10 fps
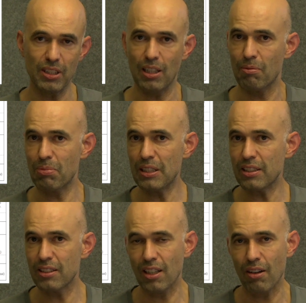Please
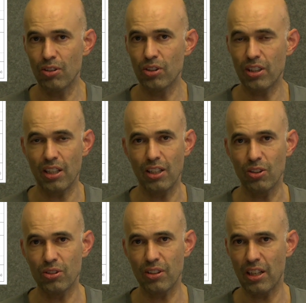have a look. I also
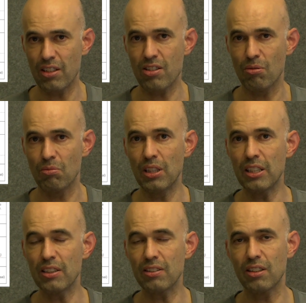added some
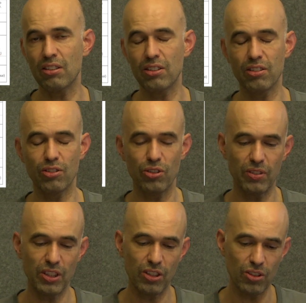links. There is good
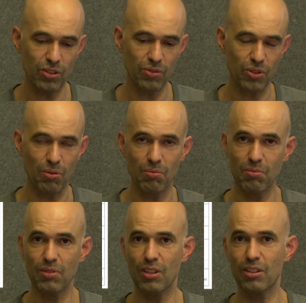videos from
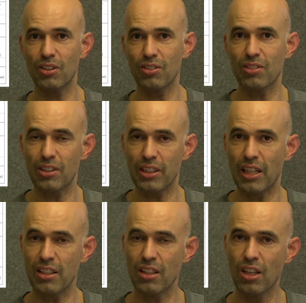Dustin again
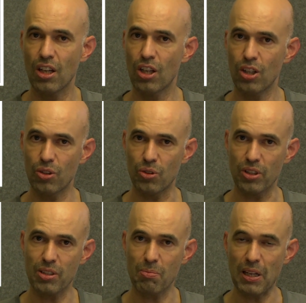who
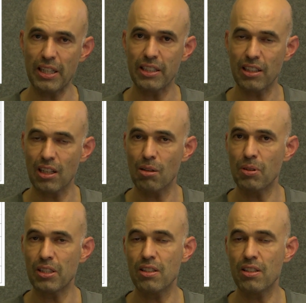explain it a little bit.